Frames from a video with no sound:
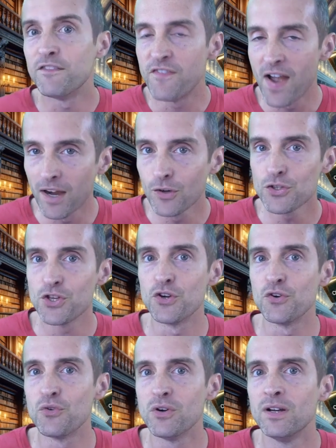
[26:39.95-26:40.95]

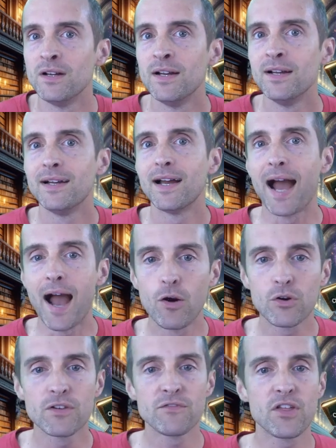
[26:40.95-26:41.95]
value
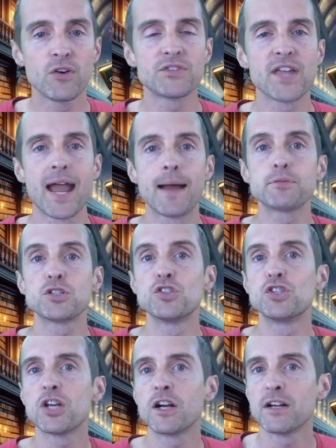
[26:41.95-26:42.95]
out of those apps and
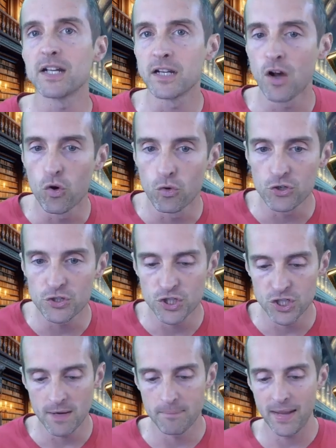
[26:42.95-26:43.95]
share in
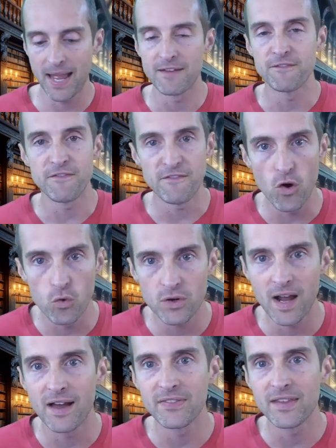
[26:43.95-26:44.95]
ownership and
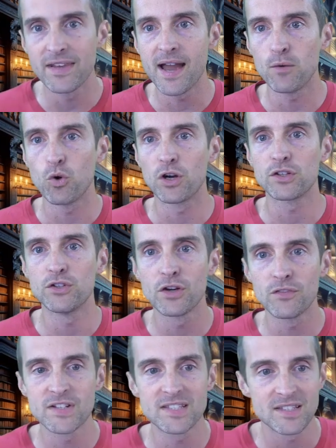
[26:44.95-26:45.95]
vote on the network
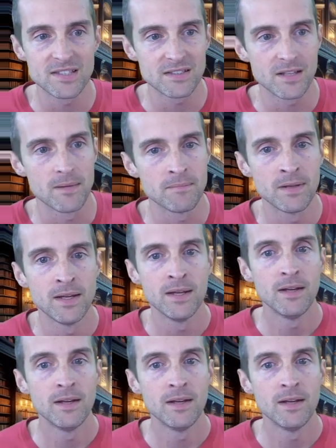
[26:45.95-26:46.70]
nervous system